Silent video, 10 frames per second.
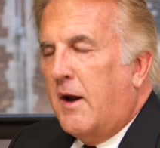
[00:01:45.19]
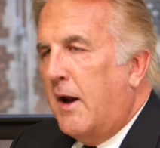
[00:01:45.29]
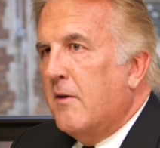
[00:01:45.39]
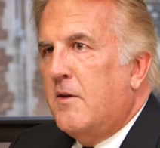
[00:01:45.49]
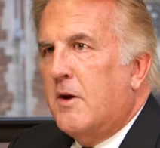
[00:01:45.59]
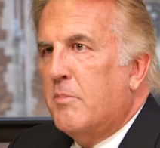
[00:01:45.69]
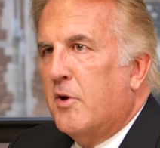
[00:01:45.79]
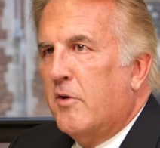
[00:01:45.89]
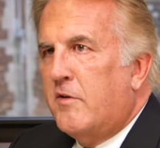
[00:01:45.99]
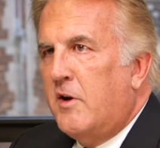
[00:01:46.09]
and the
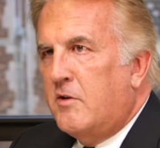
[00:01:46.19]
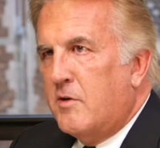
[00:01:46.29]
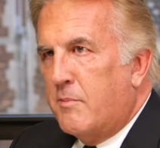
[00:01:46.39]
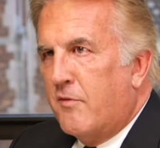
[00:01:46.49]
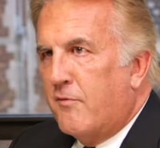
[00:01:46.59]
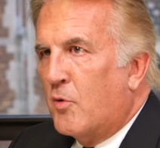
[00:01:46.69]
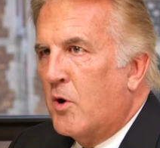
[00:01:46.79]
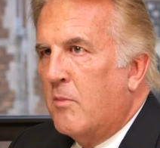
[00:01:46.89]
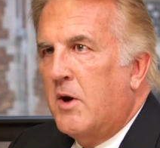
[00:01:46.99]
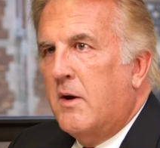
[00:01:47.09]
ability to
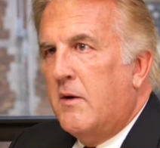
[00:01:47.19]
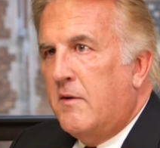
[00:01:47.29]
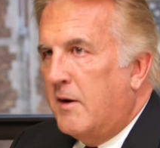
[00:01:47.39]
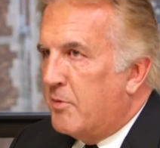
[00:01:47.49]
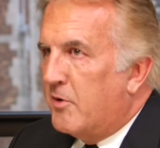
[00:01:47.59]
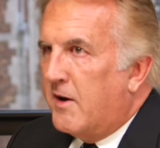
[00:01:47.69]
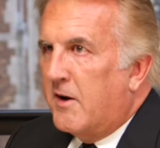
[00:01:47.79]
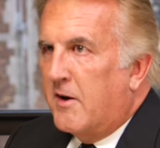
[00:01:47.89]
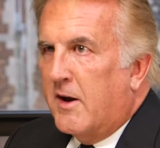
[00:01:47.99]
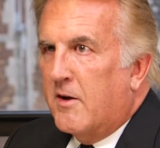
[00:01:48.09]
perform deeper
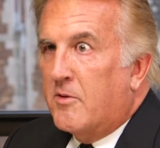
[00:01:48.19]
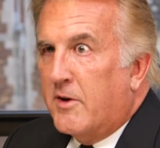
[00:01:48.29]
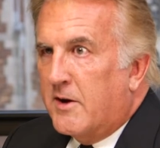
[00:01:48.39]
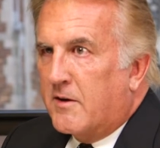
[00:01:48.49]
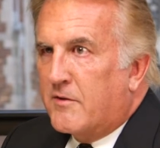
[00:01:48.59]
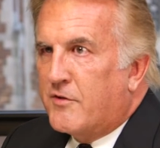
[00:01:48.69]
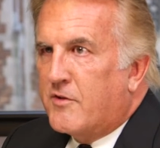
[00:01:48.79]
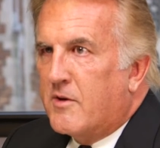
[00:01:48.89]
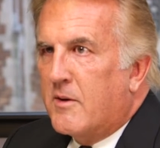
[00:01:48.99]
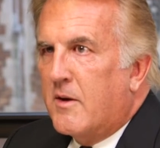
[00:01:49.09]
data analytics.